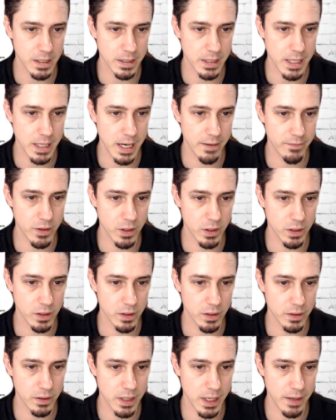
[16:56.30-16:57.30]
of
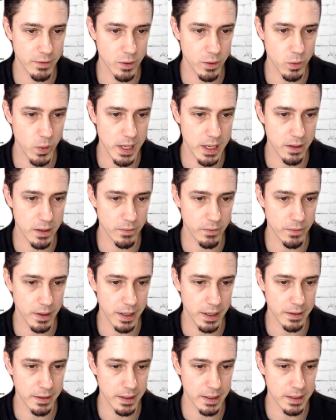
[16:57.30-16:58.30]
the week,
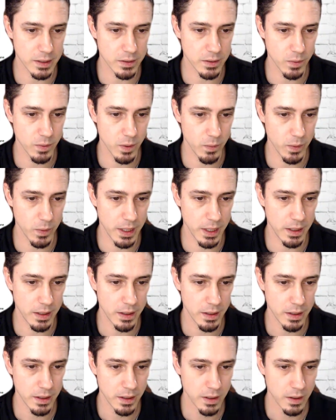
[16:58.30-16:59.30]
right? That's what
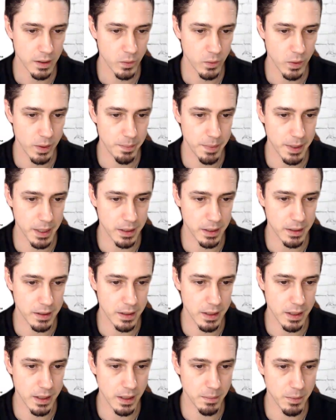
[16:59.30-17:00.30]
we
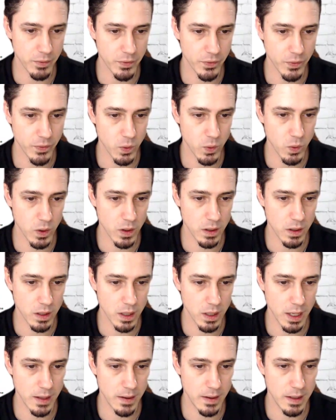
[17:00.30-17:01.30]
picked there
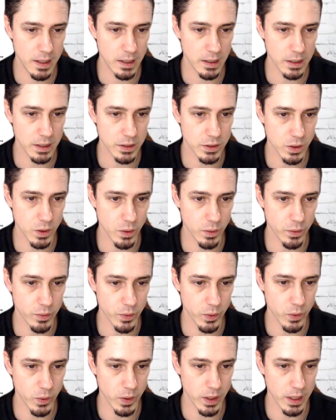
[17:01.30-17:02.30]
before. And then let's go
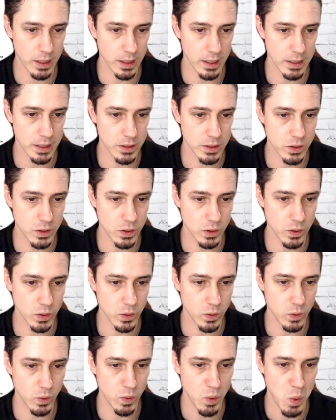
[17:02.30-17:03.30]
through and let's
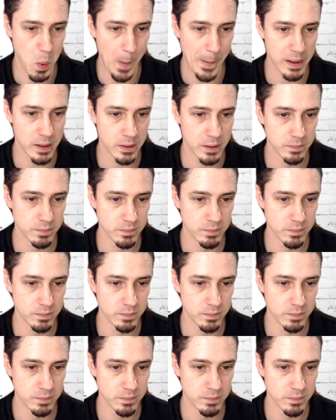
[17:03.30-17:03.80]
do